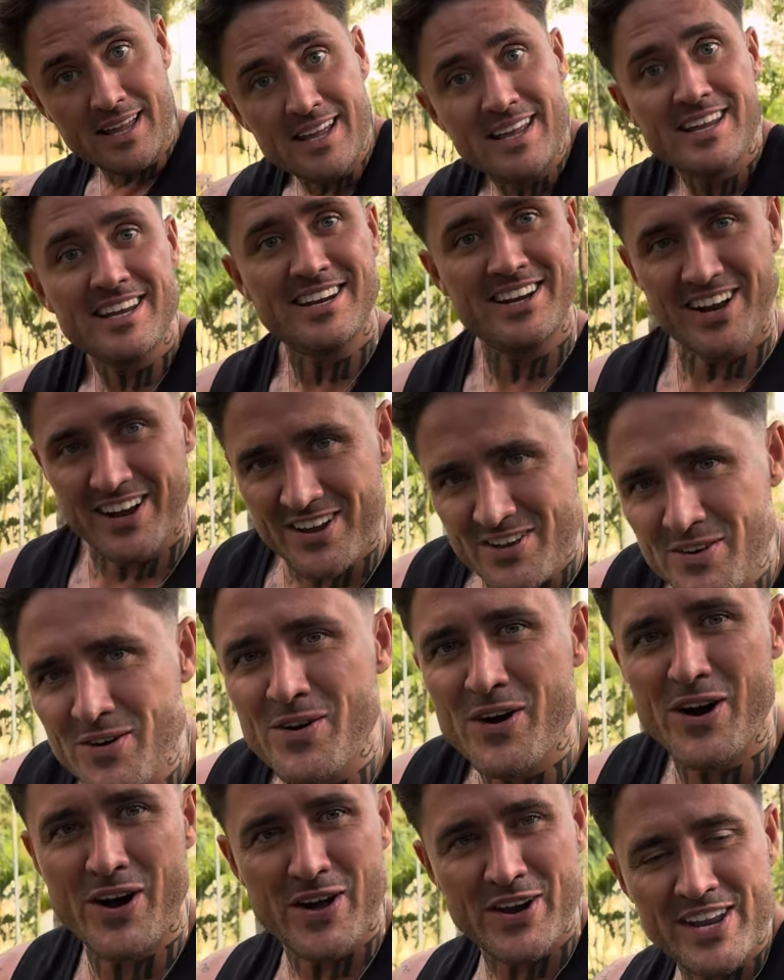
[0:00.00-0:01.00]
You know, you all
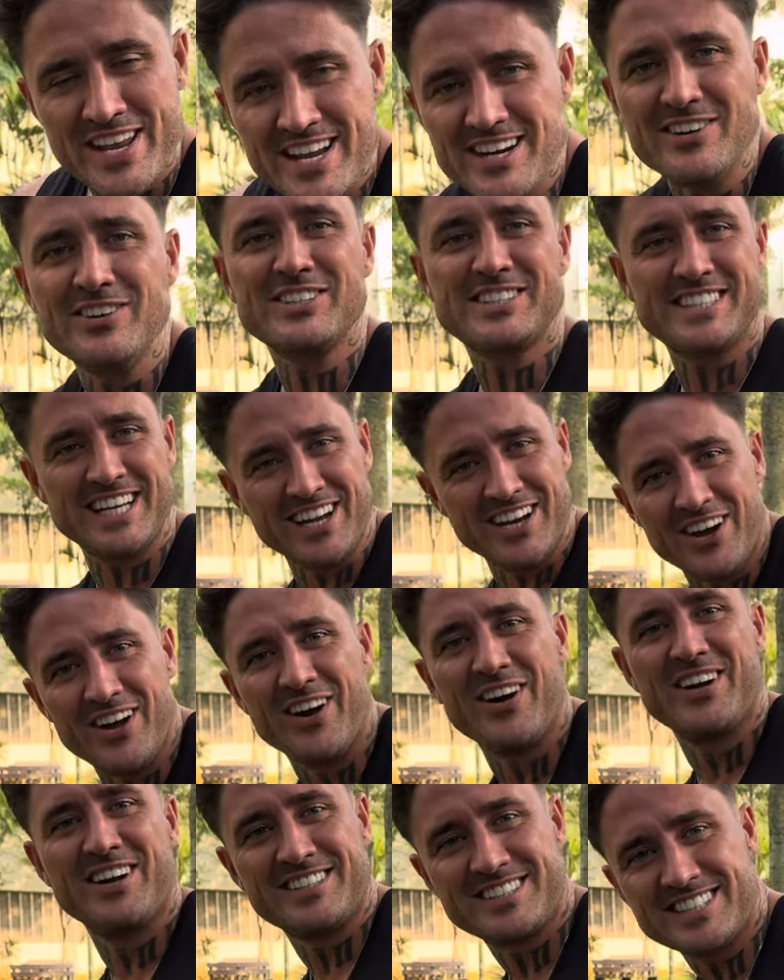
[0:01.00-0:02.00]
heard it. You can all sing
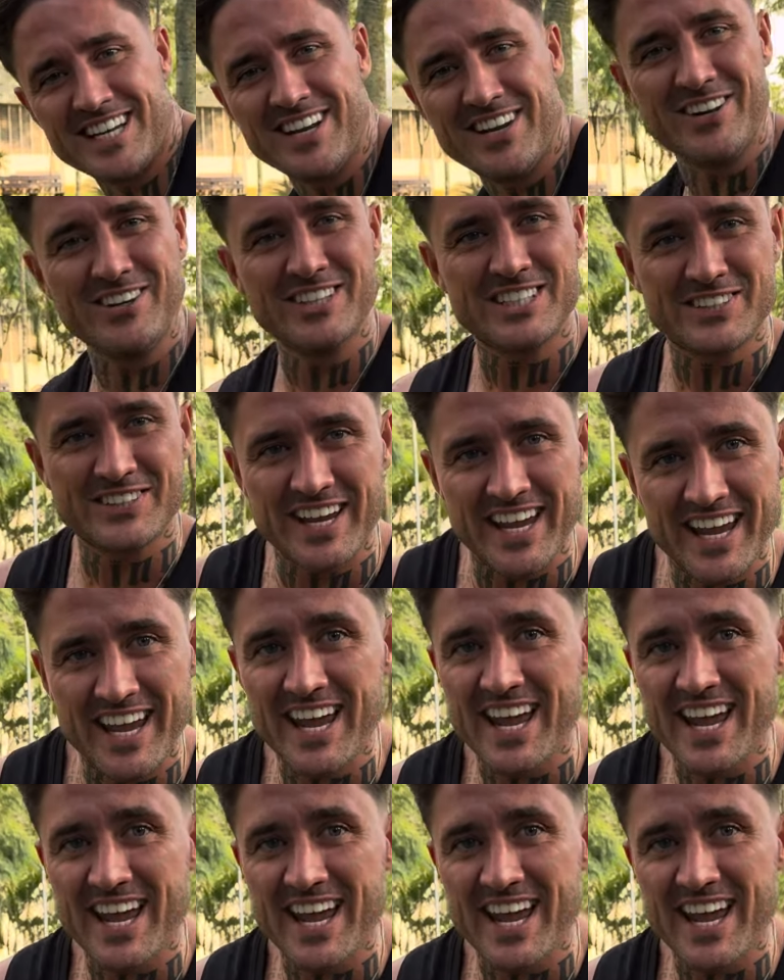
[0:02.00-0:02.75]
along to it.